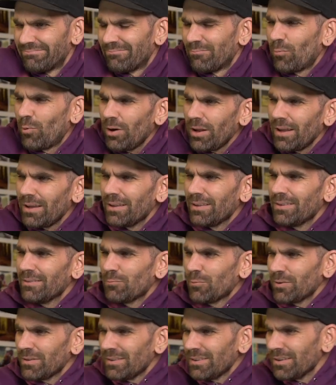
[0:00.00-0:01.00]
What?
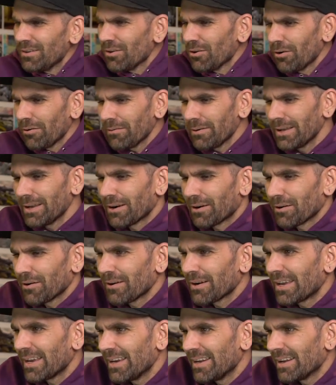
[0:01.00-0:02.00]
Wasn't there already a
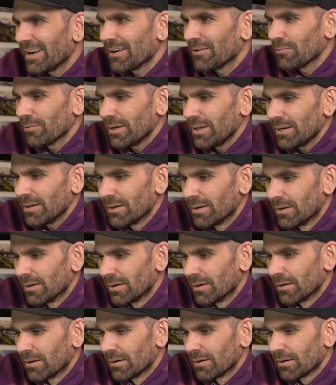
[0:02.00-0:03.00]
Hurricane Irene?
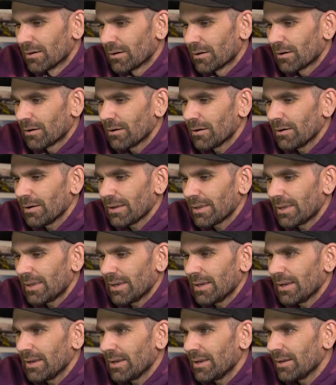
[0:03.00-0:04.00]

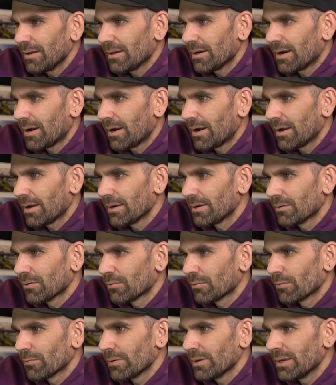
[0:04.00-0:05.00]
Hurricane
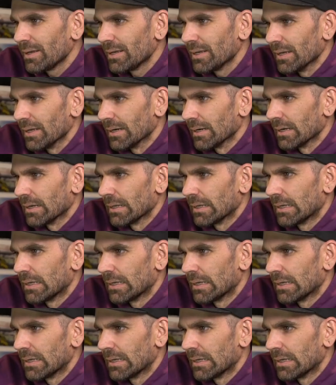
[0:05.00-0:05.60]
Irene.